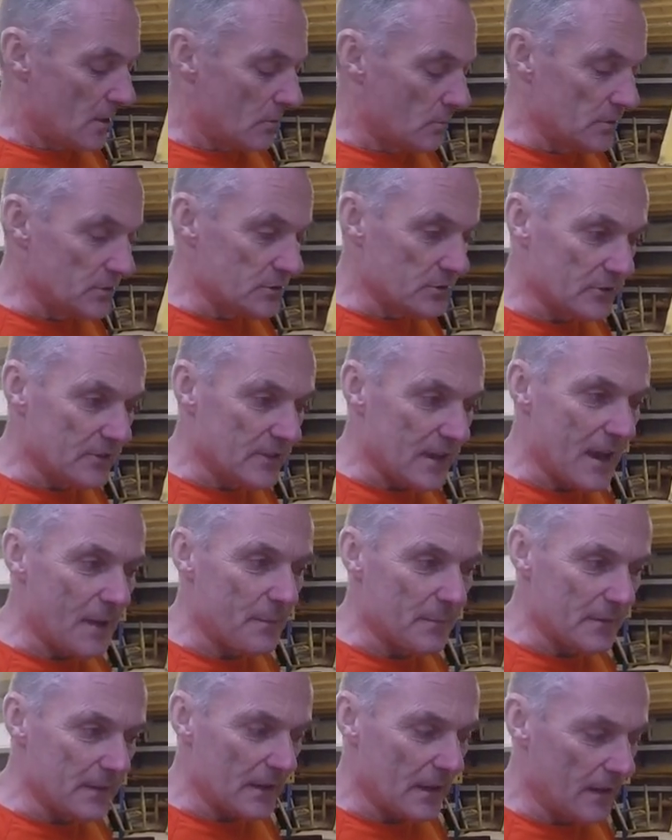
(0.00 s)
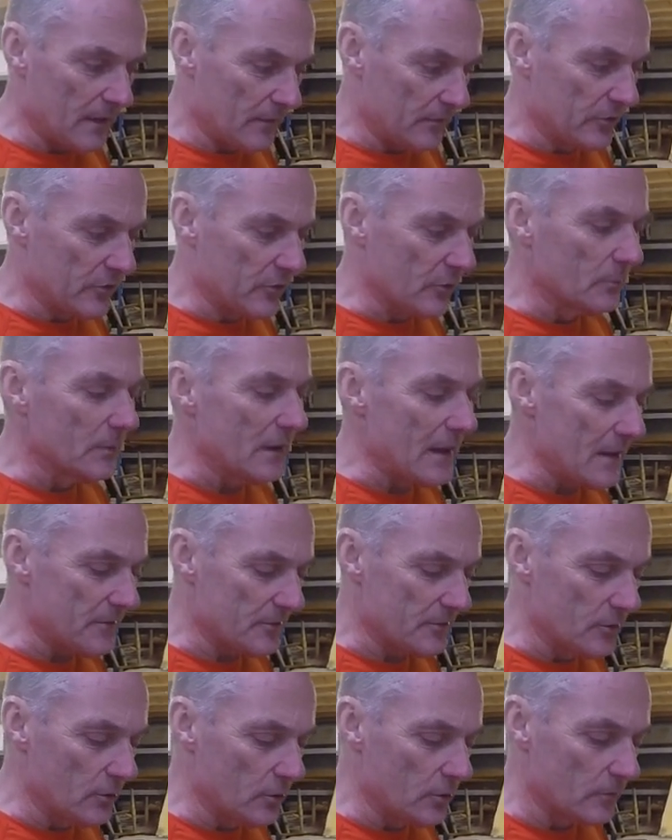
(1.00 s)
We just happen to have some
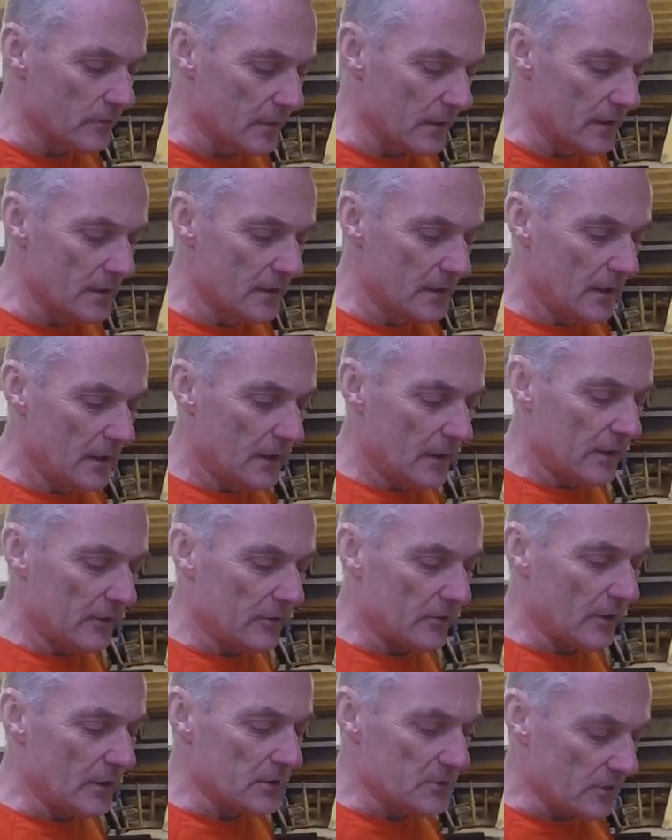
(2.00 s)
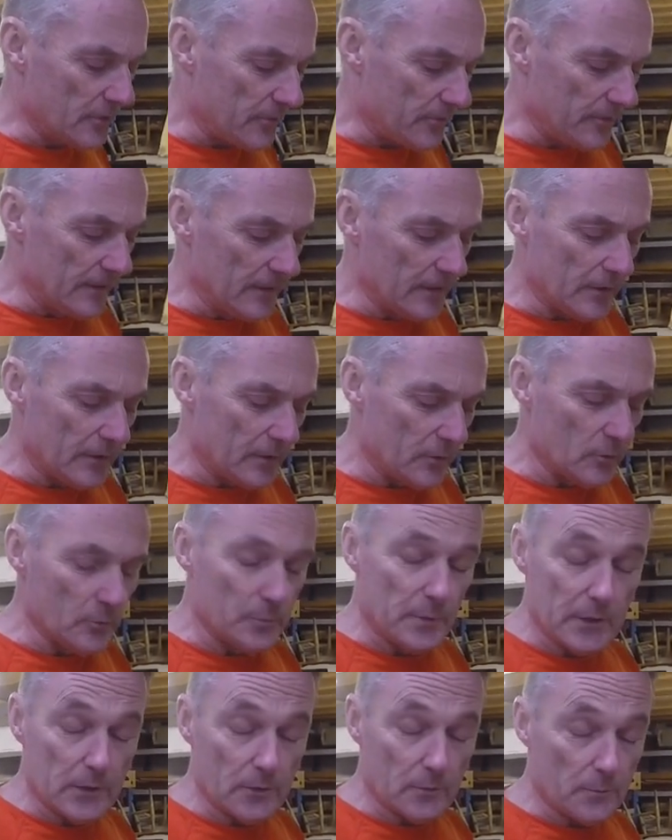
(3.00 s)
left over, so I just feel that it would
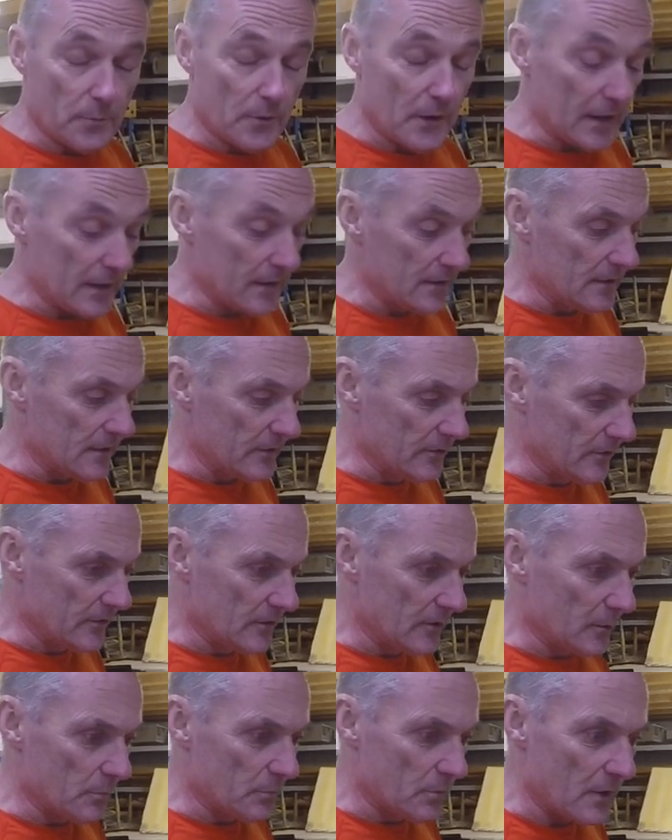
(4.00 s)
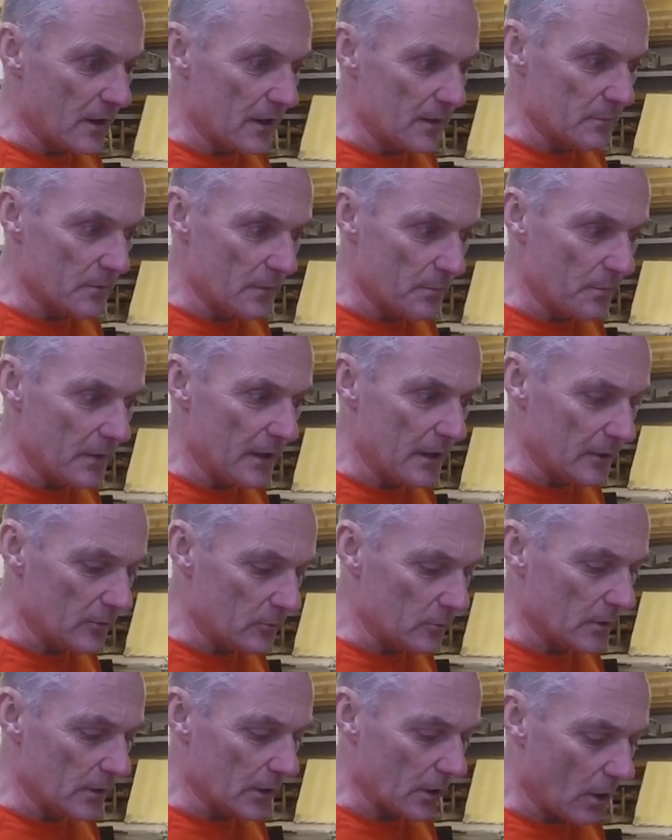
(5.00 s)
be good practice to prime the
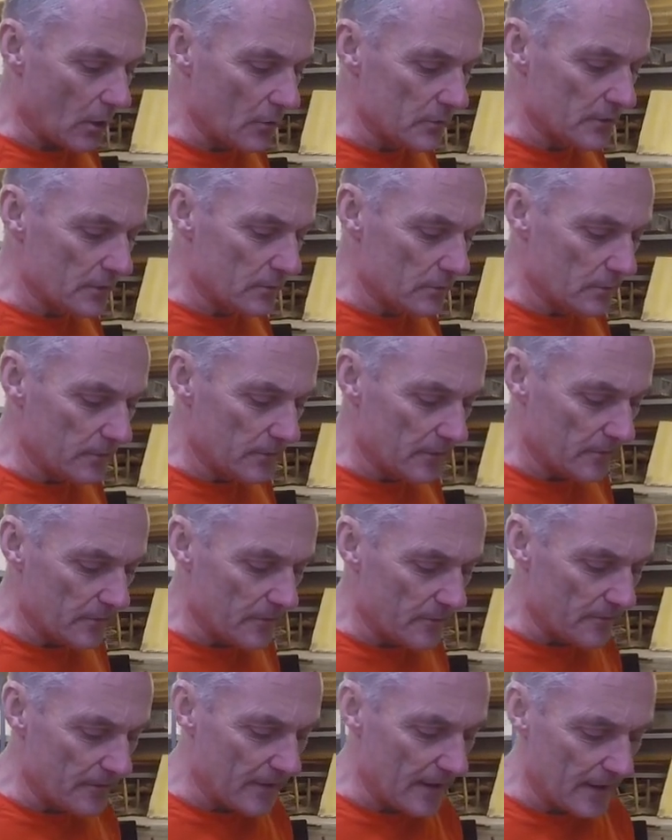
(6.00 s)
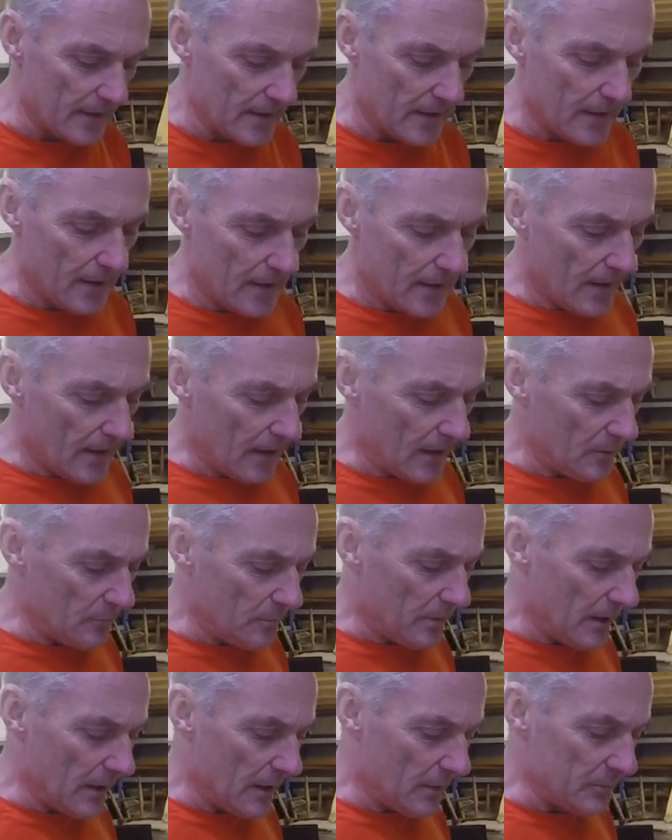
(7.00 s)
paintwork on the roof of the van and
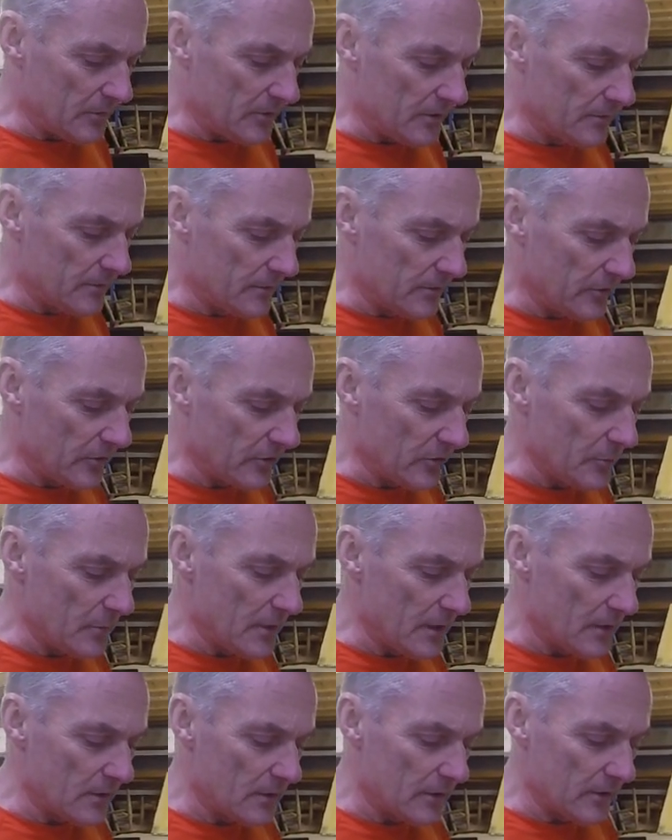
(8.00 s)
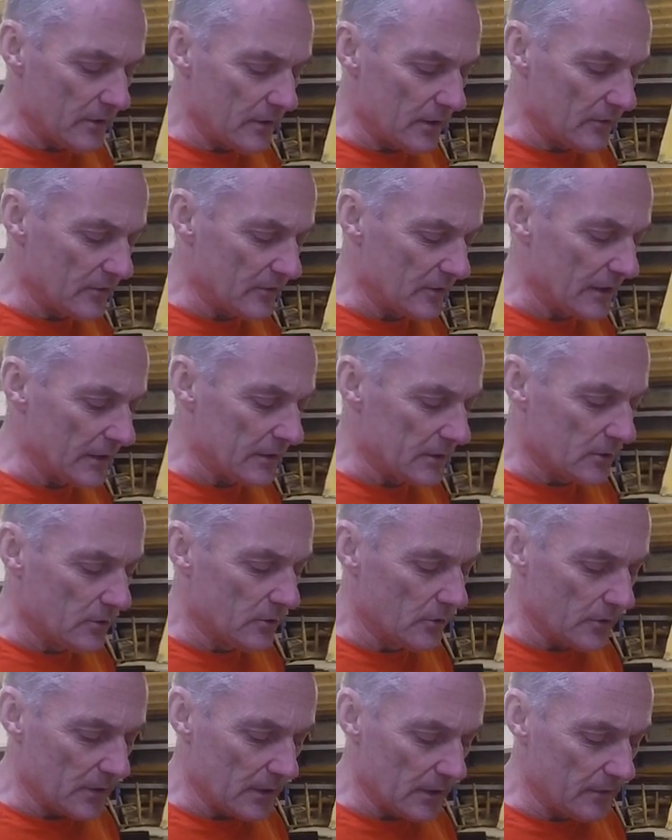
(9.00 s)
perhaps even smear a, a slight
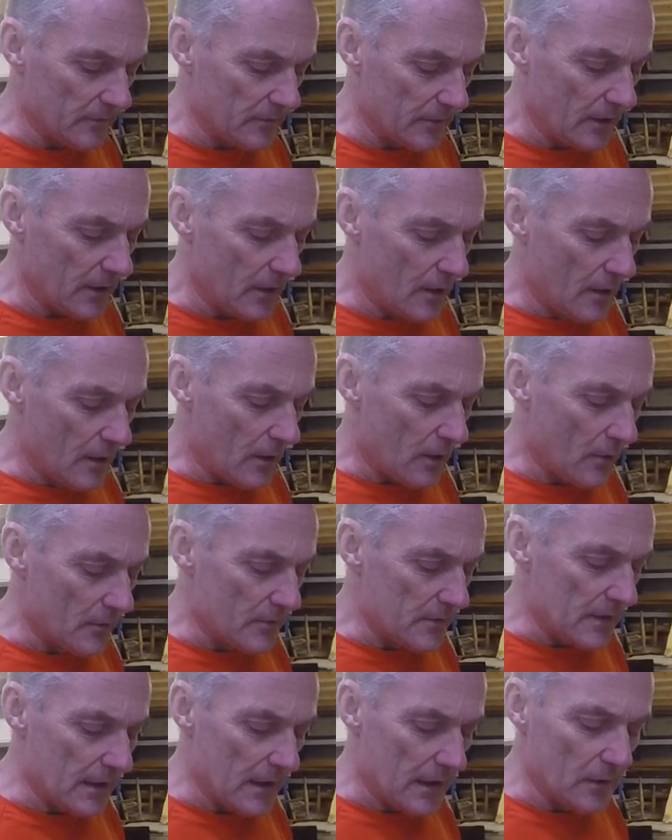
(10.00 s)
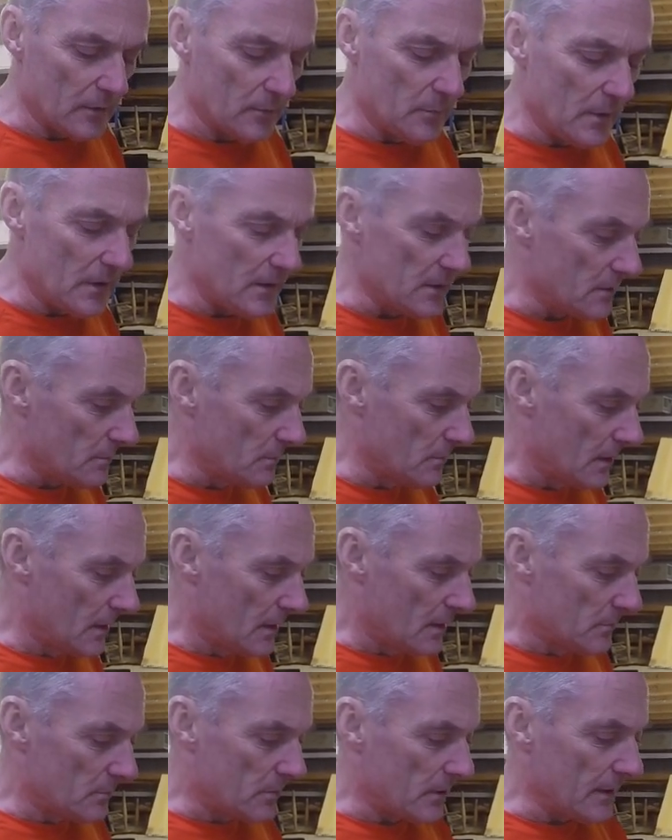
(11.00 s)
coating of it on the aluminium
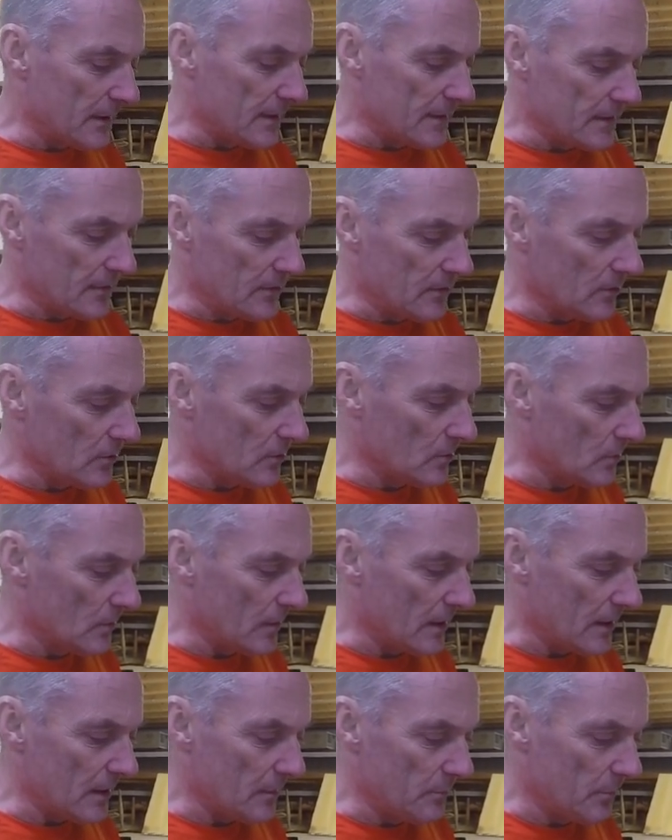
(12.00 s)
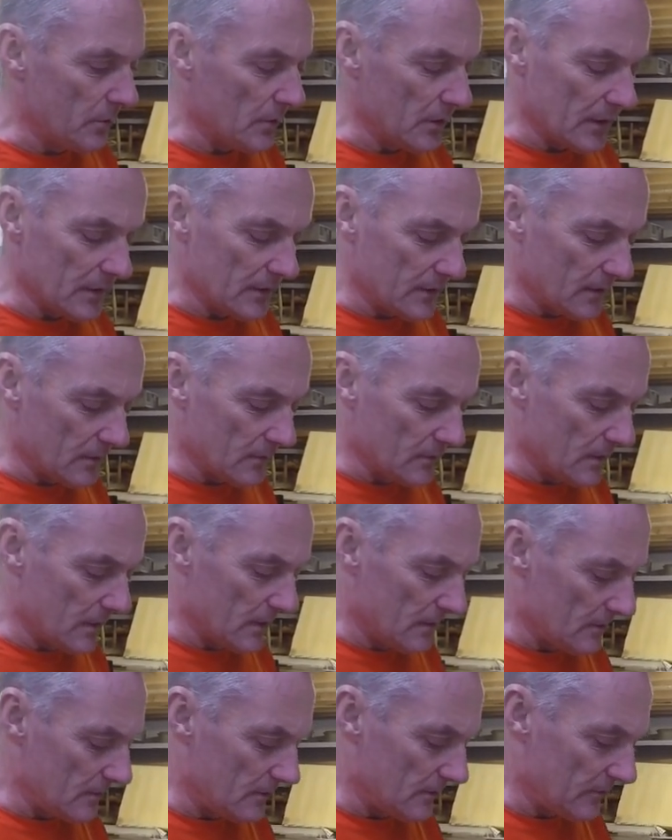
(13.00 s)
prior to uh, putting down
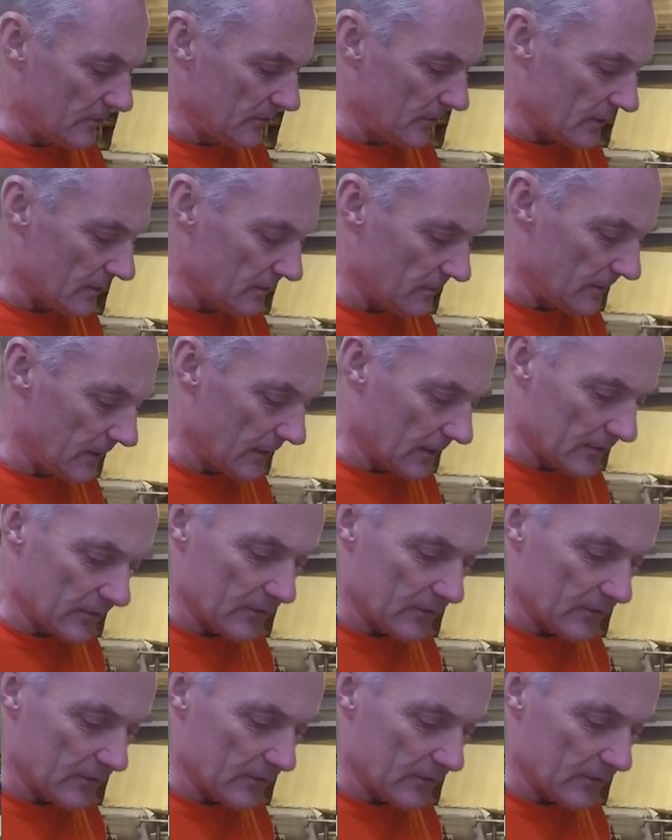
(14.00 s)
the Sikaflex.